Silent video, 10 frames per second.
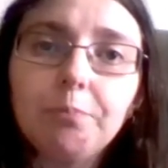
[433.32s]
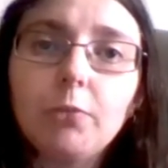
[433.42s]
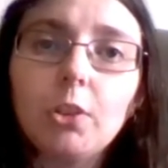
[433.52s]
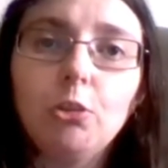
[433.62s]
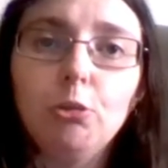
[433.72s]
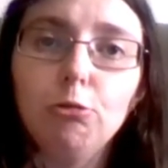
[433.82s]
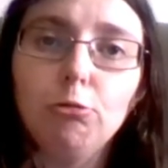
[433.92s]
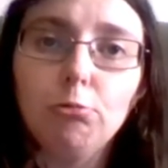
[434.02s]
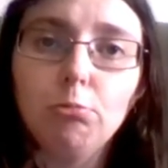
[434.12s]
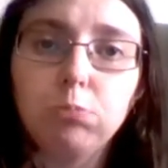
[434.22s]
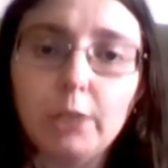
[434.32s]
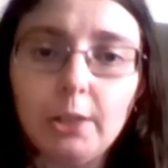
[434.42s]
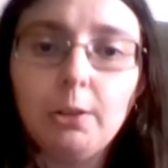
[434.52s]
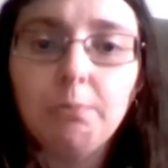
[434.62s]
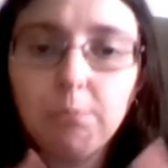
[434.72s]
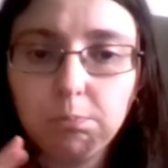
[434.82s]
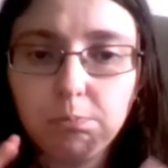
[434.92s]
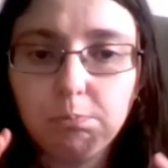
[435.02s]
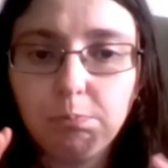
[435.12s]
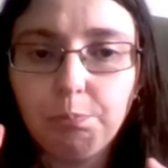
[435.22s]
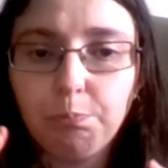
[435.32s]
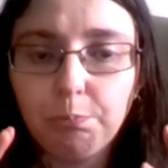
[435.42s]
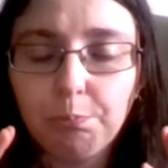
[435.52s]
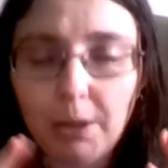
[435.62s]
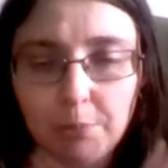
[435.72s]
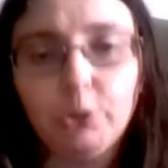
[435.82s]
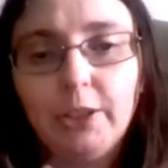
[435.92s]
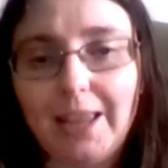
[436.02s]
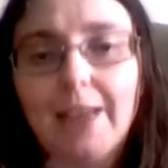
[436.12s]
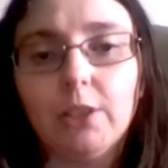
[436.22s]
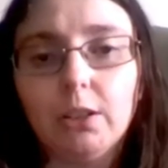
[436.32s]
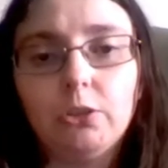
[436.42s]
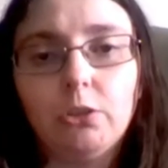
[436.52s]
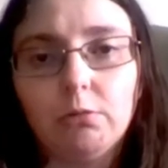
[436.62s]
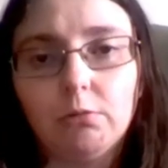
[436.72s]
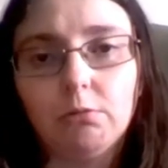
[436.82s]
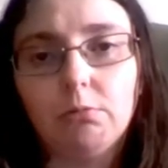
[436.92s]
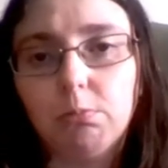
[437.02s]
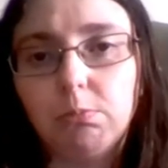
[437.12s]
to bring people together, to